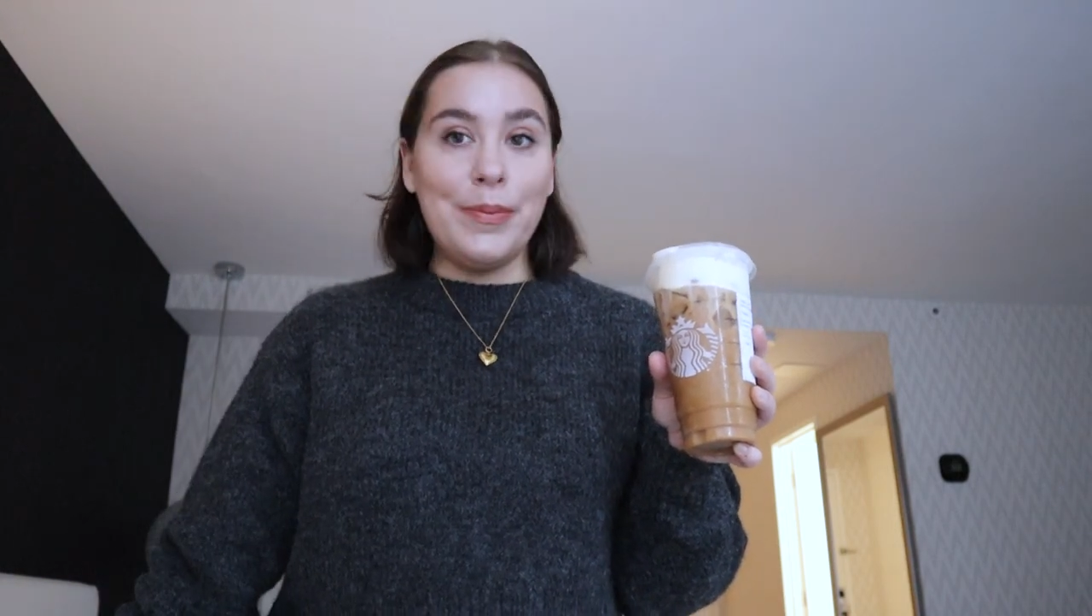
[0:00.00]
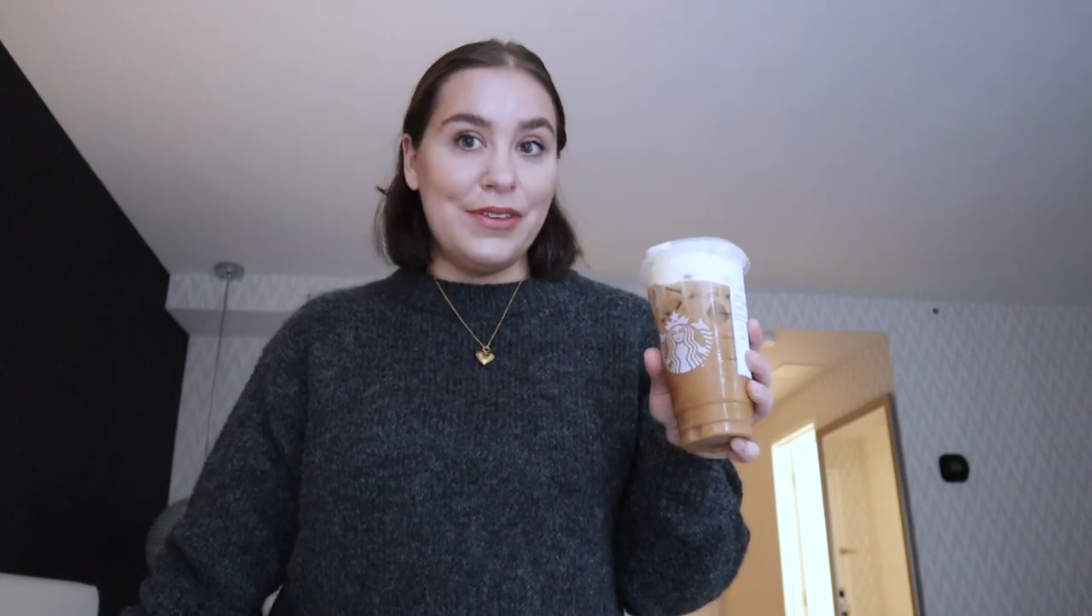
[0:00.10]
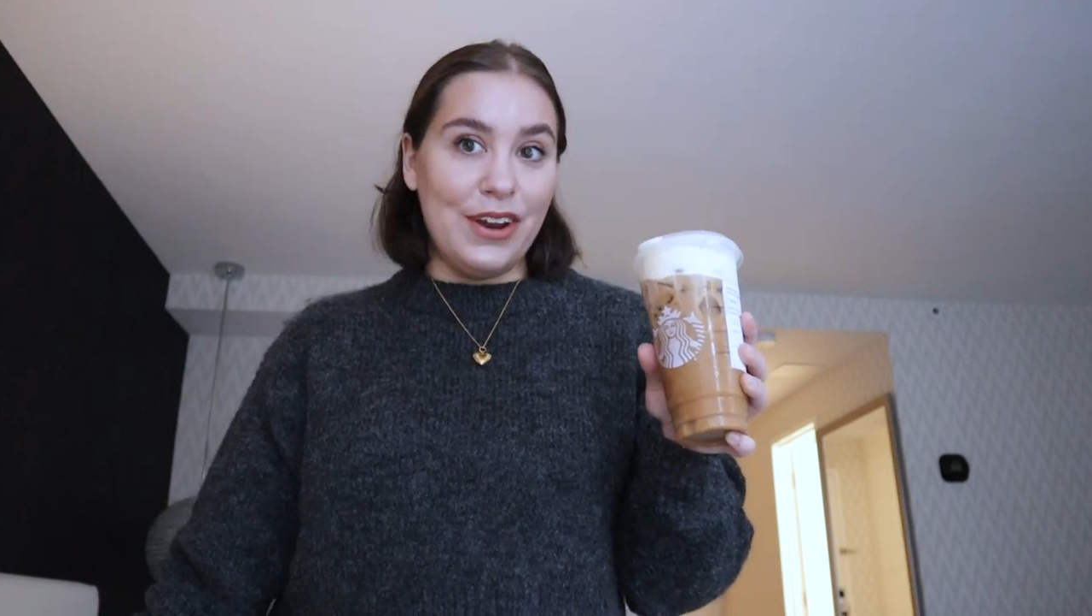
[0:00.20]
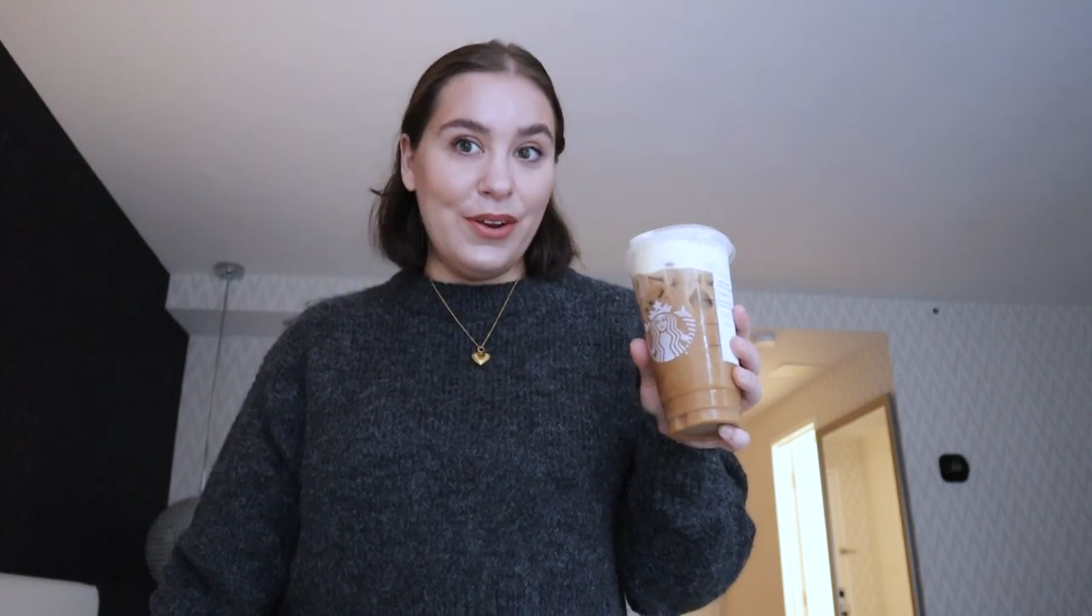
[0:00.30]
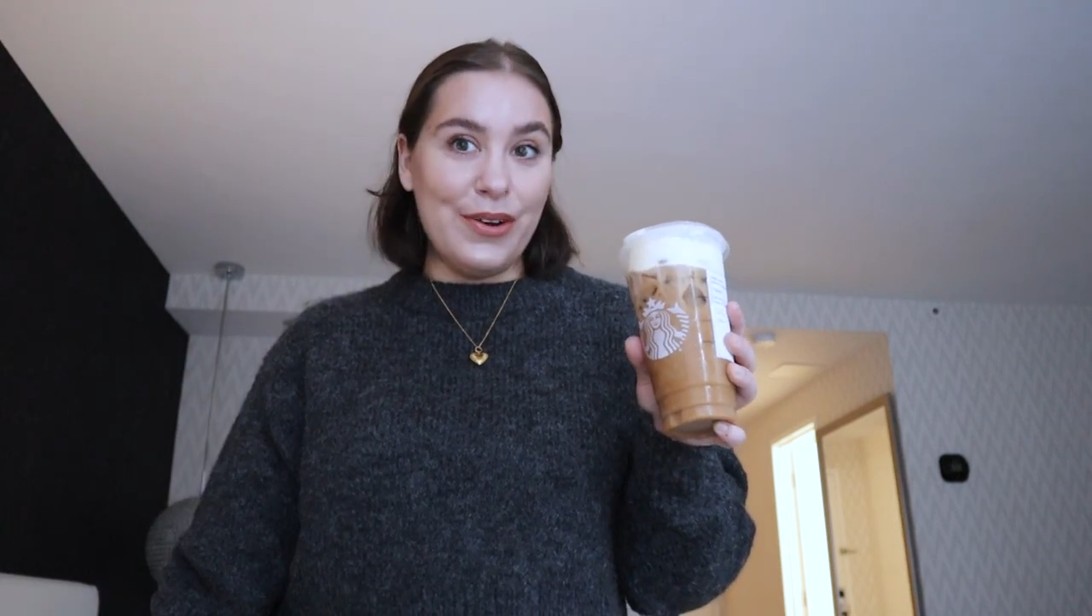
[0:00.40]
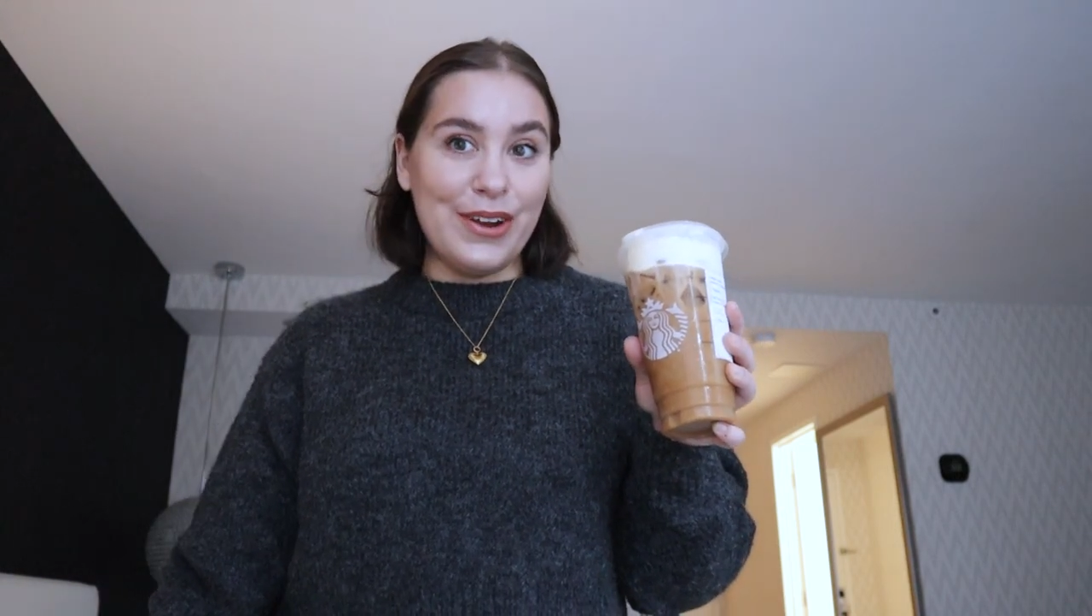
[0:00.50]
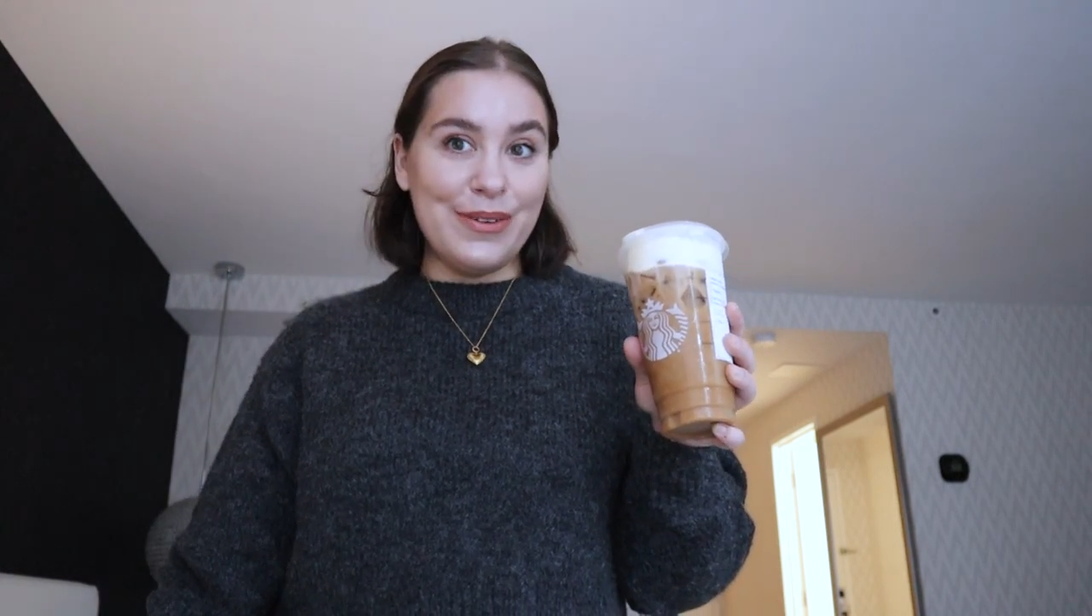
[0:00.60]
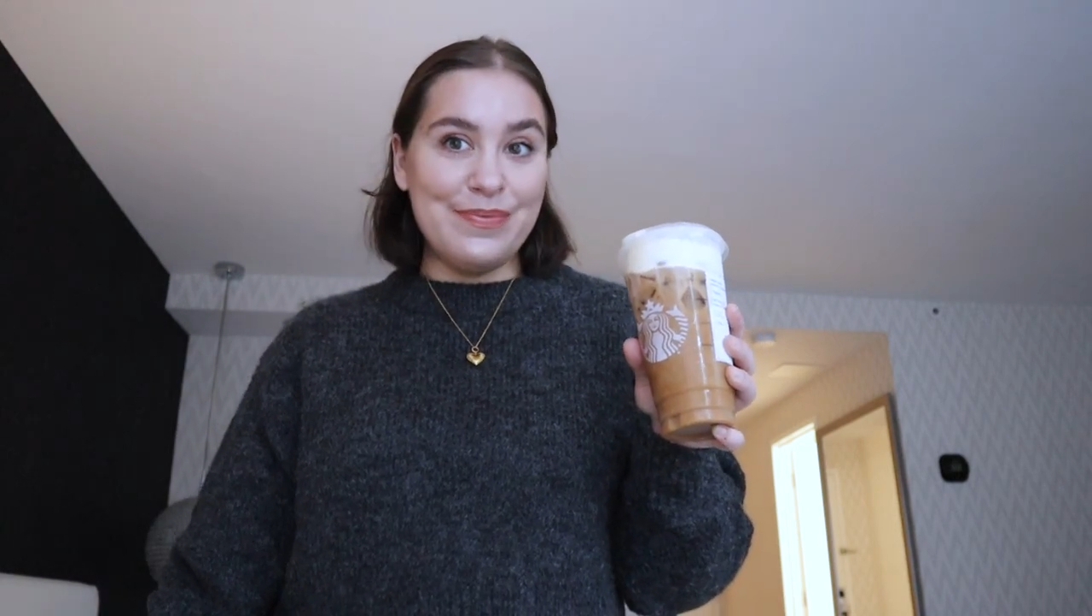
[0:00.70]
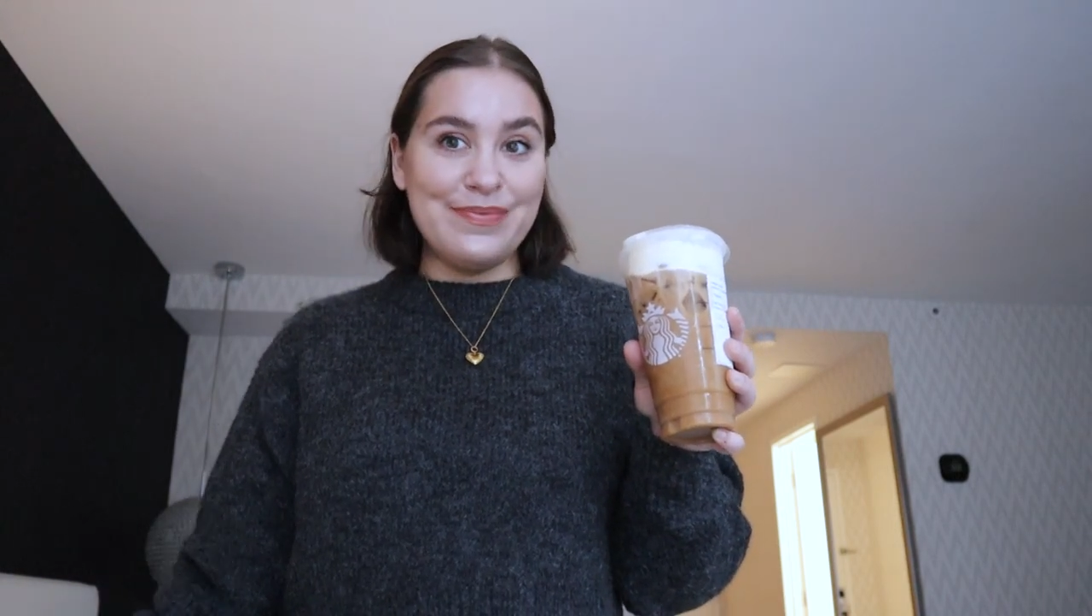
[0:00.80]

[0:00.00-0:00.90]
upstate New York.